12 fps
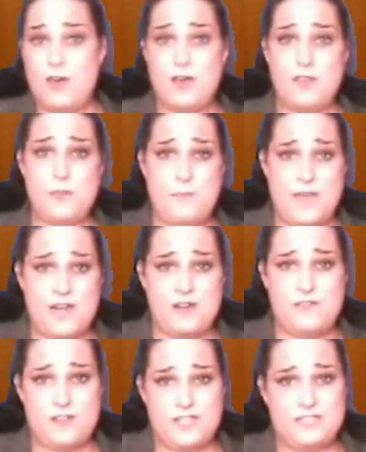all the
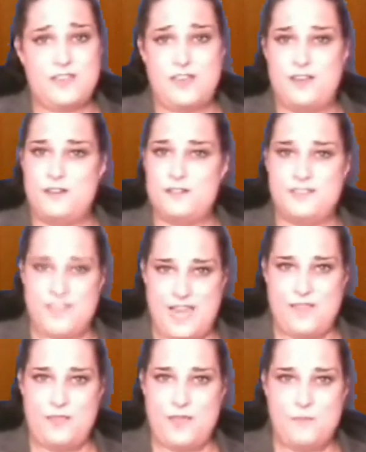better for us to
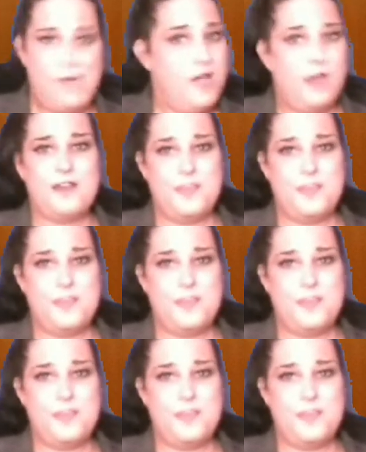understand them,